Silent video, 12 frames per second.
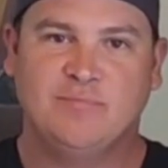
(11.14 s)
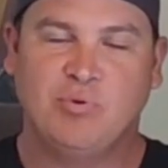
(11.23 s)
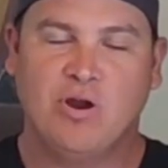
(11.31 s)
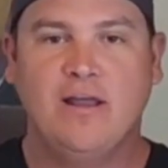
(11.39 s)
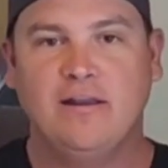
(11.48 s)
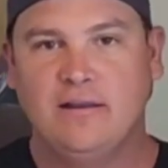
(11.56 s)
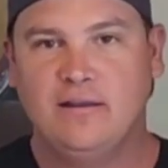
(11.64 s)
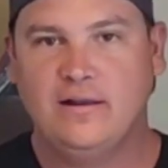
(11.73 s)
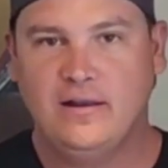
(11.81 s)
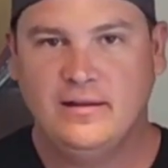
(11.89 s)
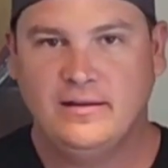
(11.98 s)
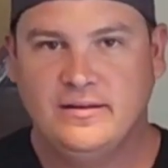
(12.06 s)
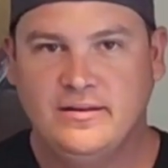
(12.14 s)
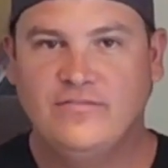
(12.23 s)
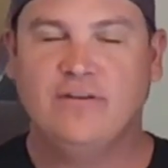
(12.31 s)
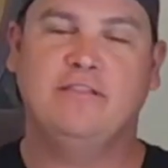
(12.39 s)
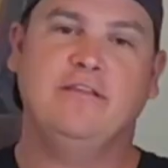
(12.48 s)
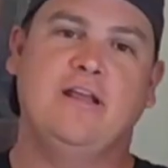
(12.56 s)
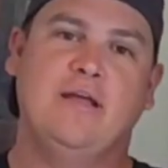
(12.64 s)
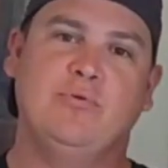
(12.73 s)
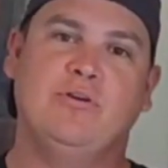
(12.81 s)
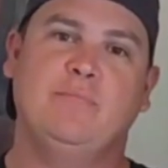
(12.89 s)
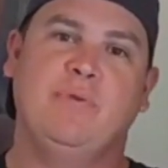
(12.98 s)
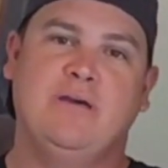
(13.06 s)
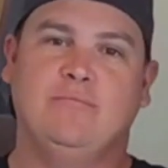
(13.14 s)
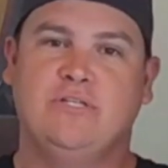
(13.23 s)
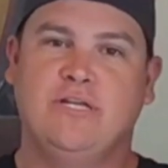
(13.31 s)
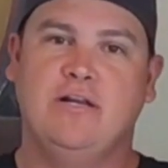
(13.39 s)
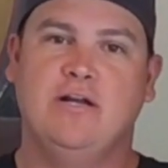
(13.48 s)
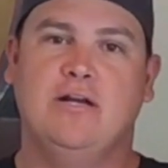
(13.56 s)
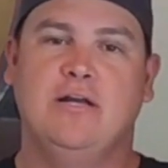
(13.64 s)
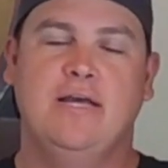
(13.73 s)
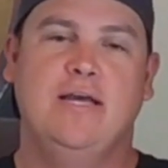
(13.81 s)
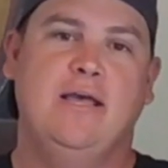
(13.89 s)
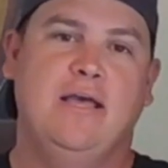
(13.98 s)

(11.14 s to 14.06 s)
It's Brandon, your friendly neighborhood BAM tender,